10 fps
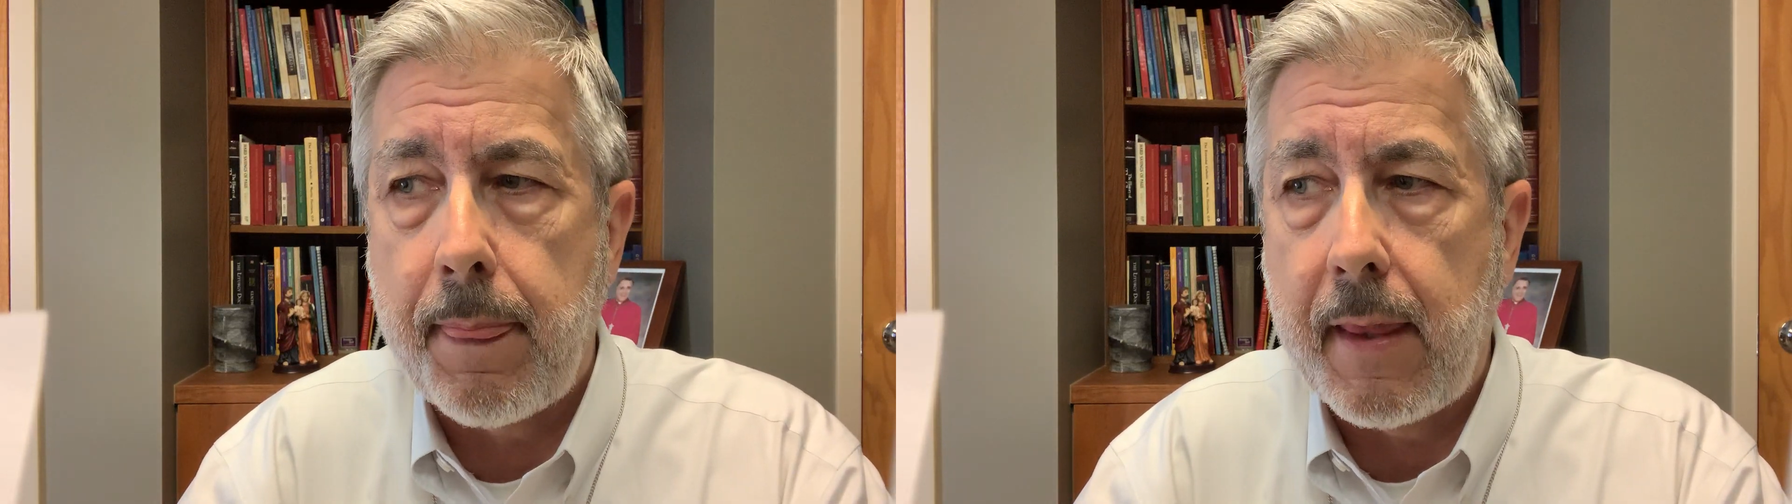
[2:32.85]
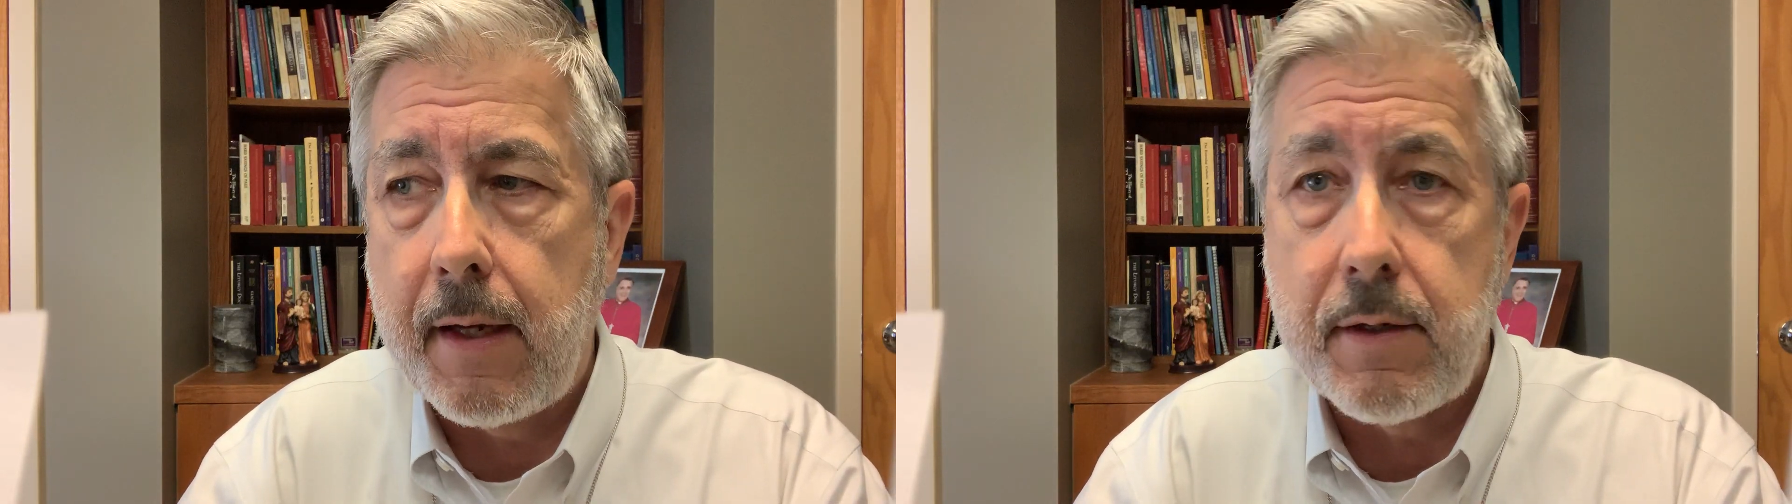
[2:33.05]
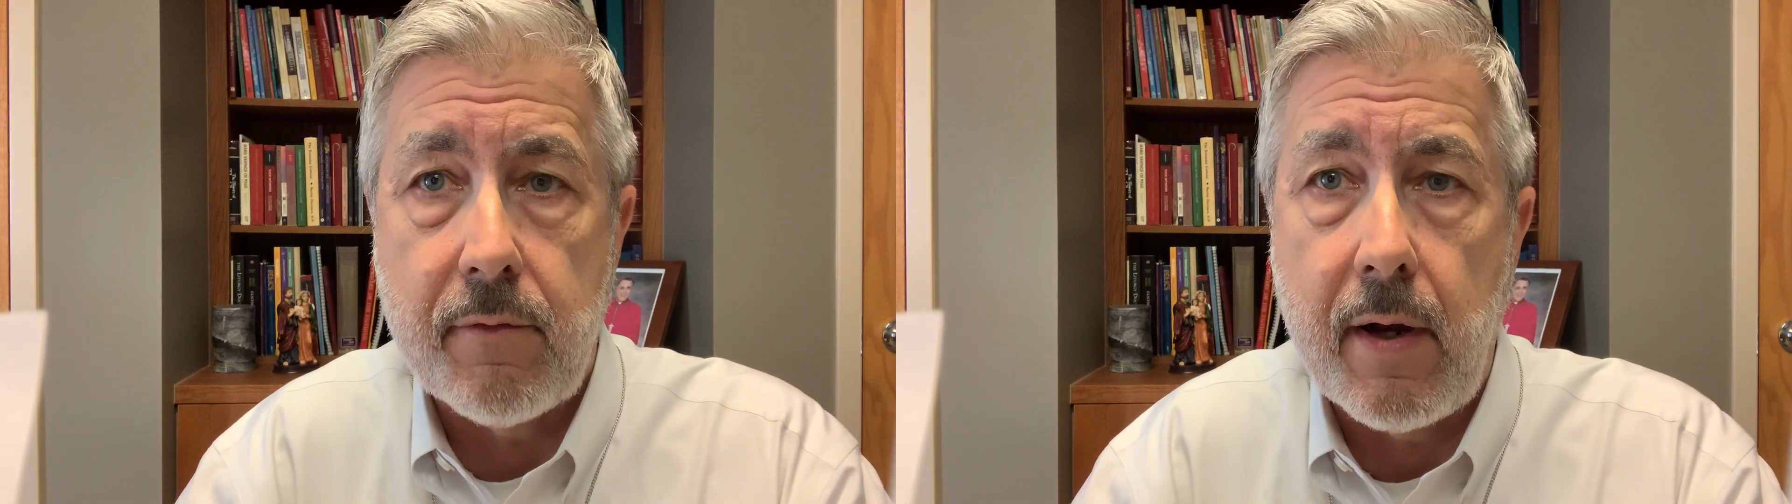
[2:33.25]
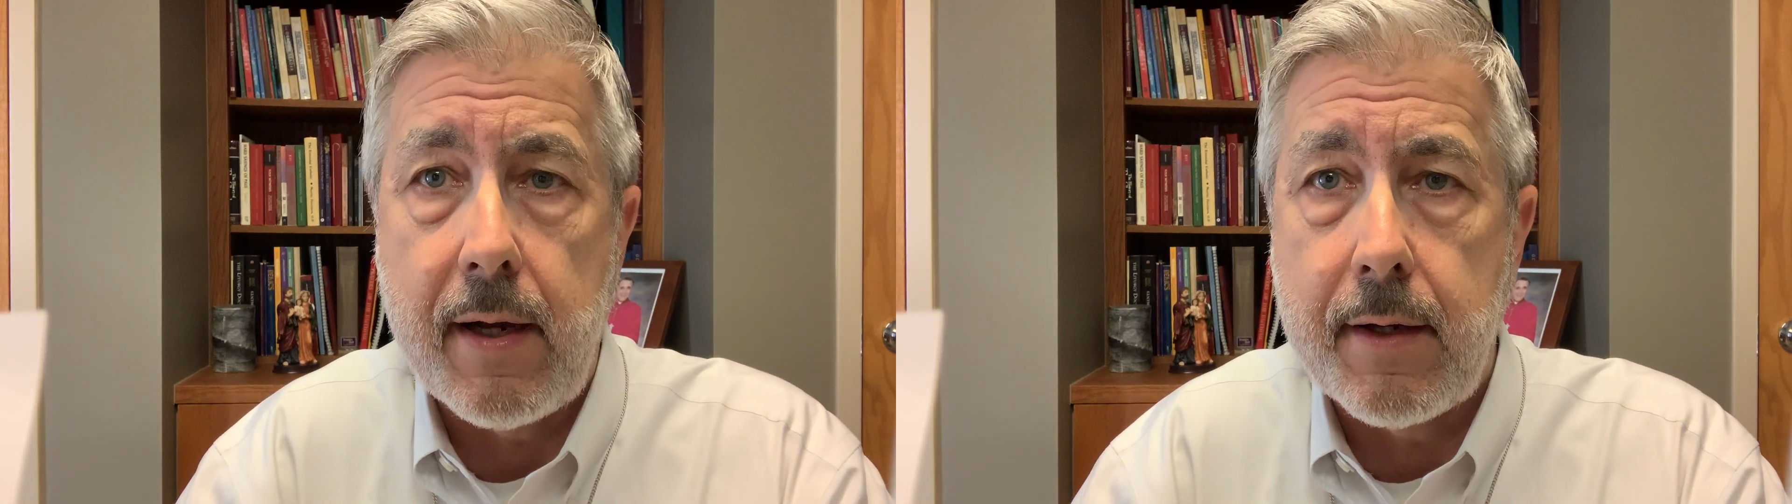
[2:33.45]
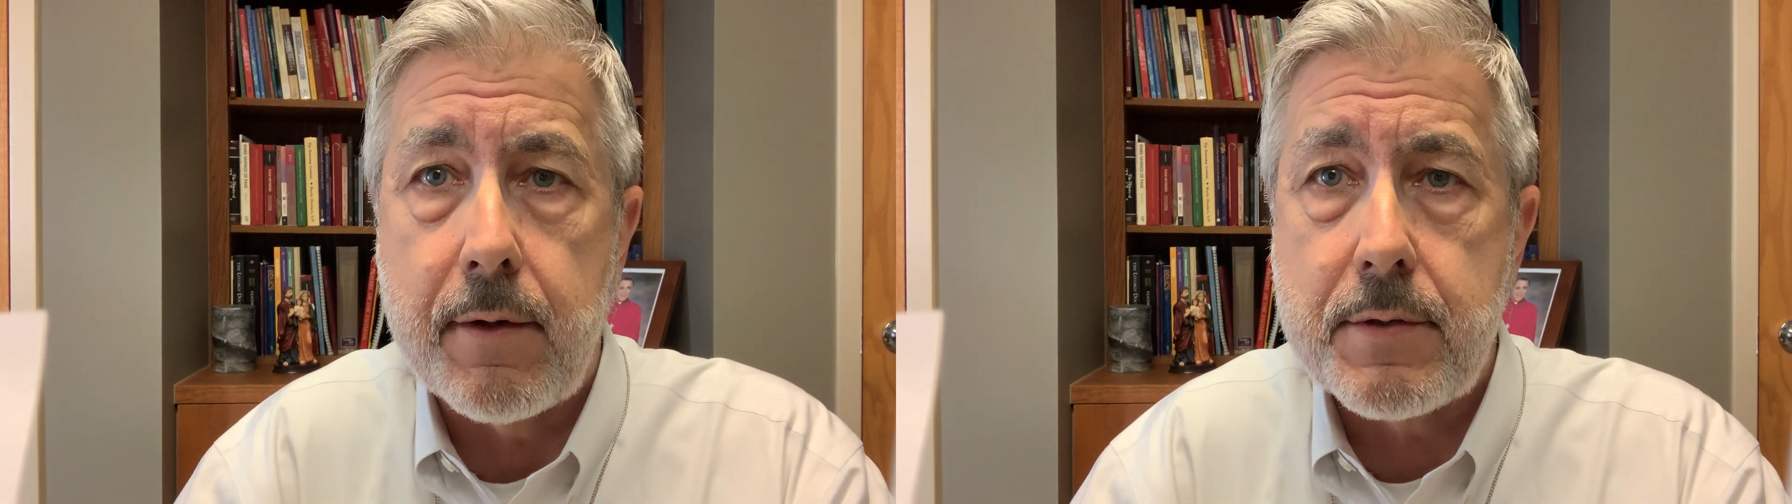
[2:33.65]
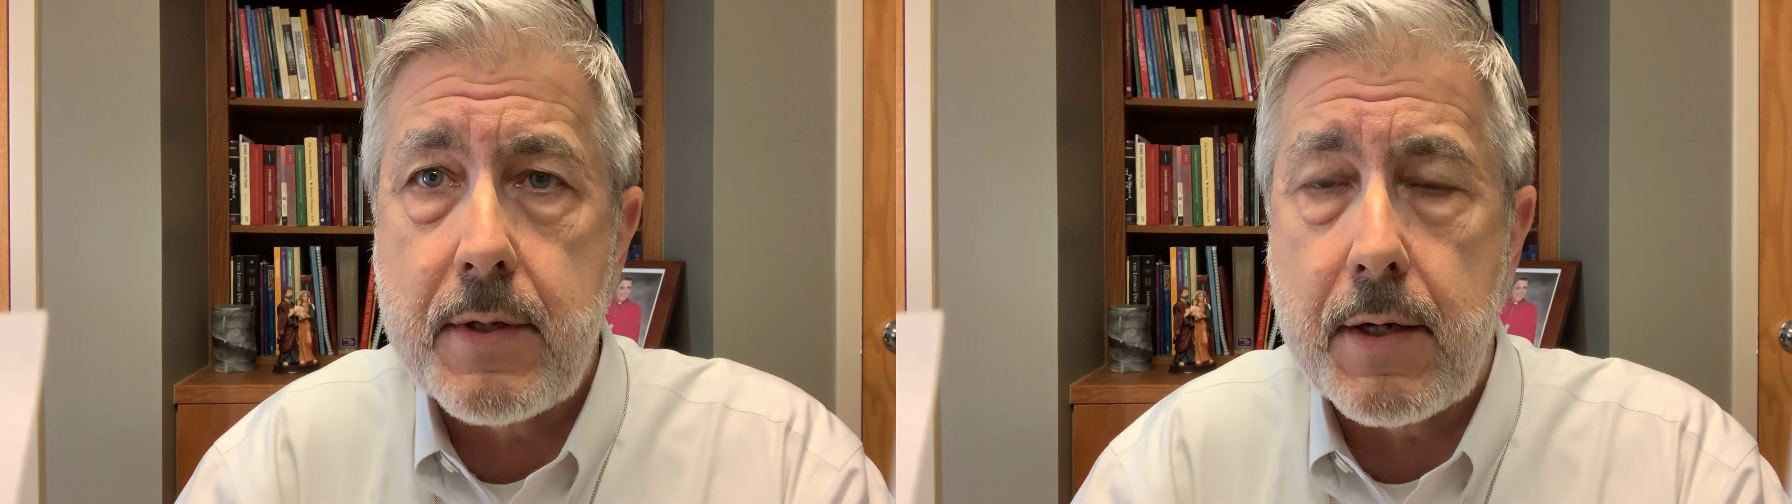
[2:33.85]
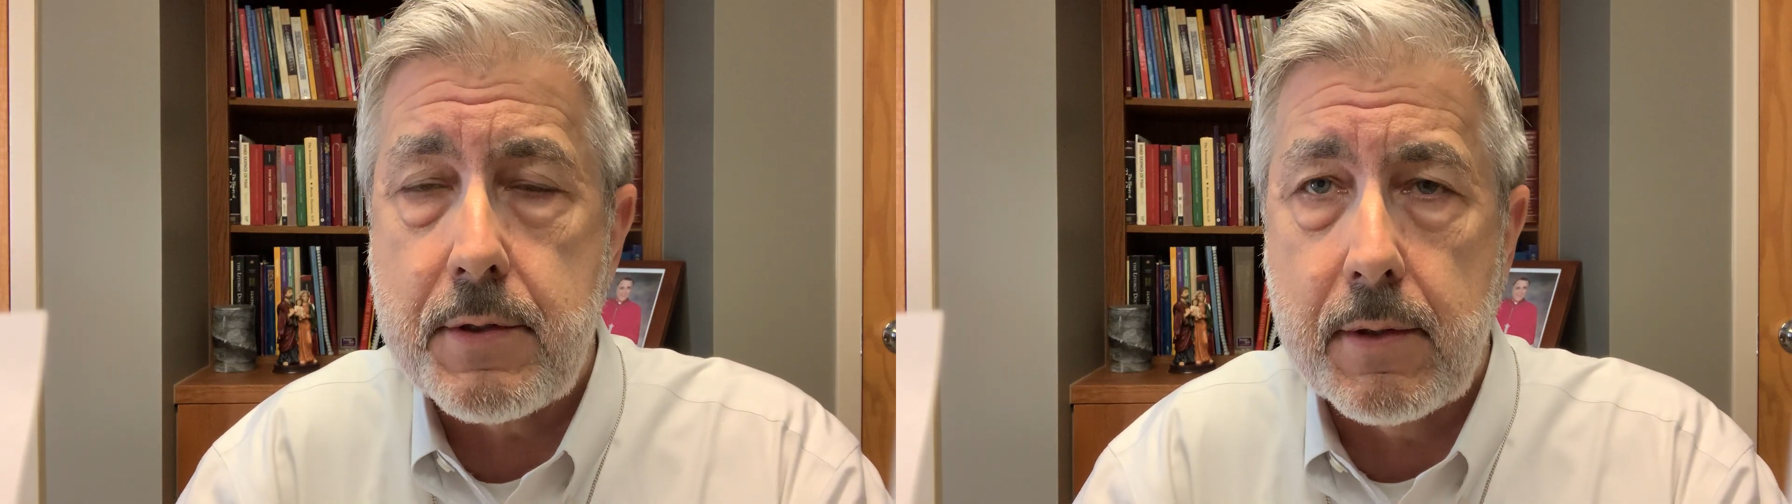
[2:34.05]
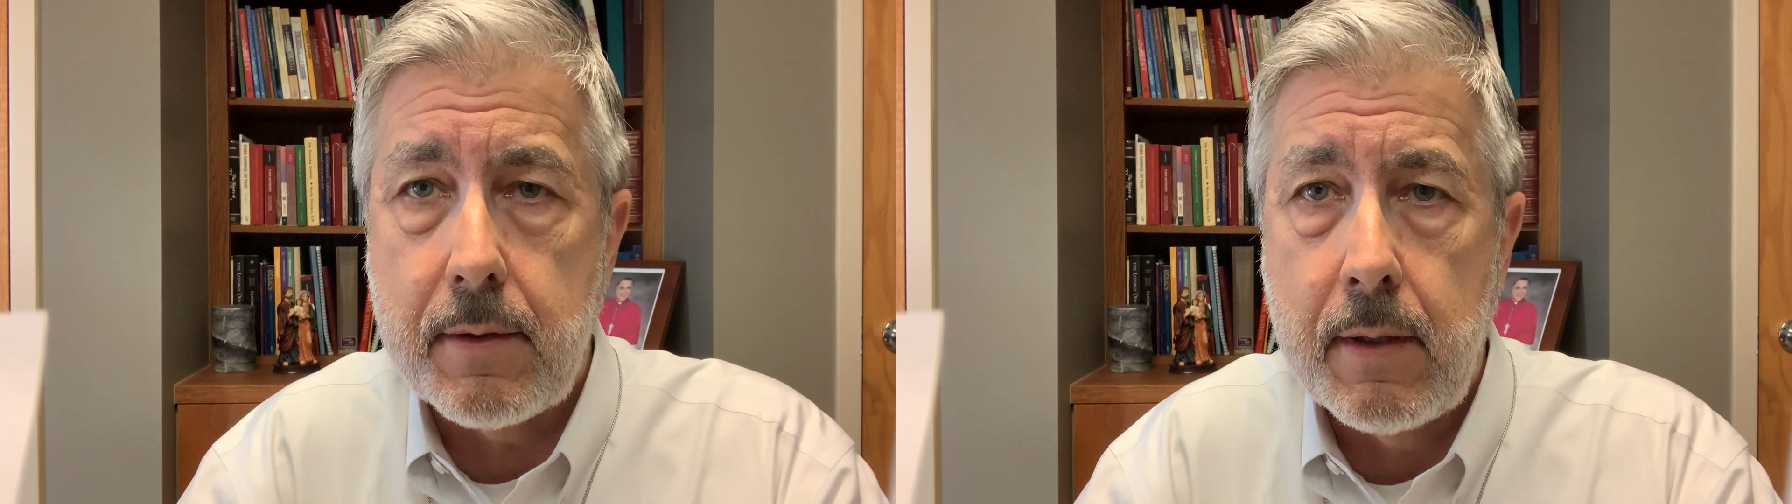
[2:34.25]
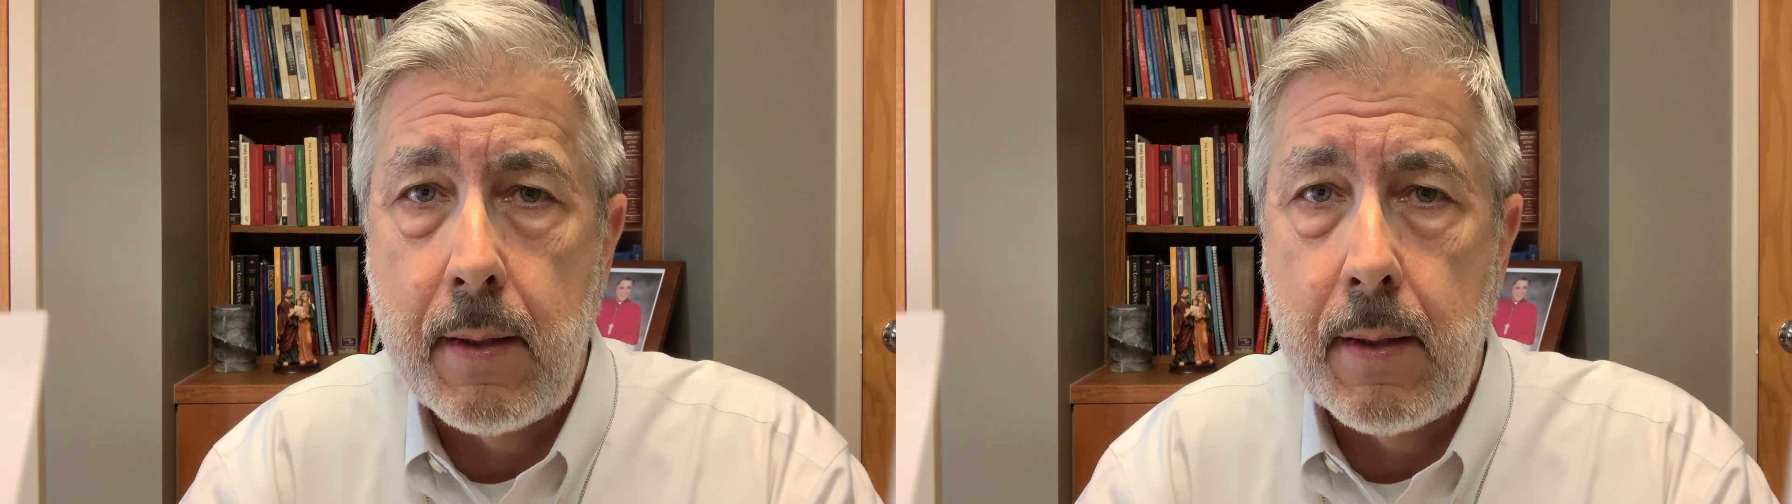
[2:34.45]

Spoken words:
and divine intercession.